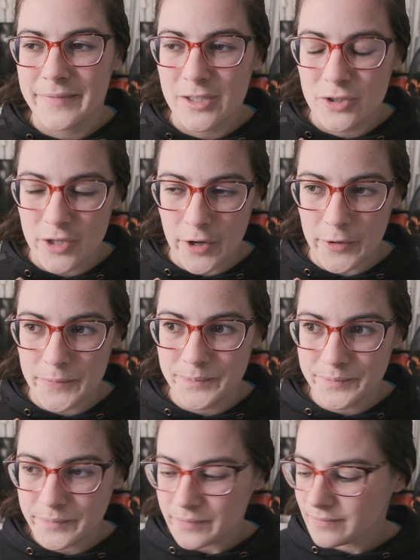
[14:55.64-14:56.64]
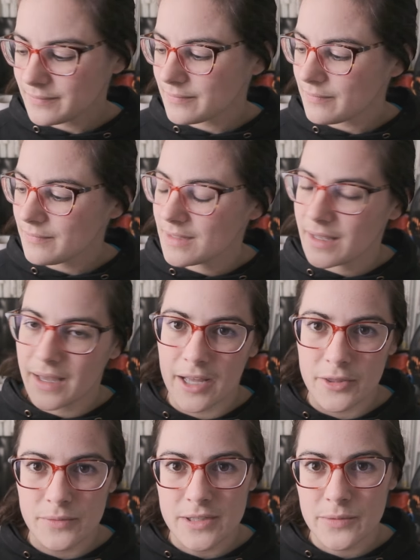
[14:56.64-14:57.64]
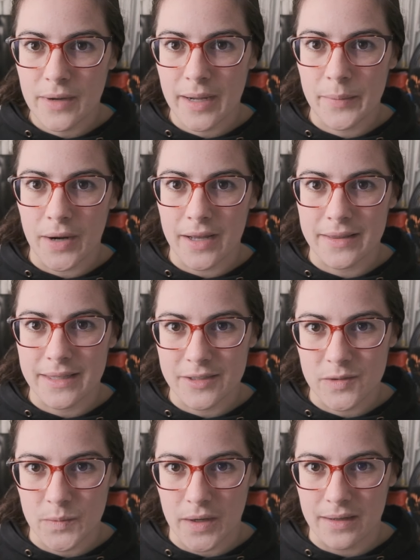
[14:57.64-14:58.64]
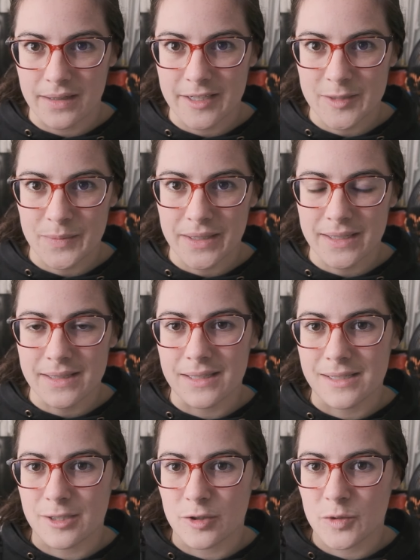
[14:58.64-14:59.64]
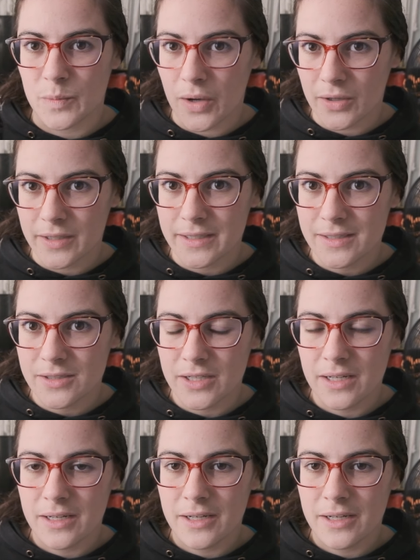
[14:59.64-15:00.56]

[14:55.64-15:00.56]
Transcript: so uh, the reason why I brought this one is because it is the smallest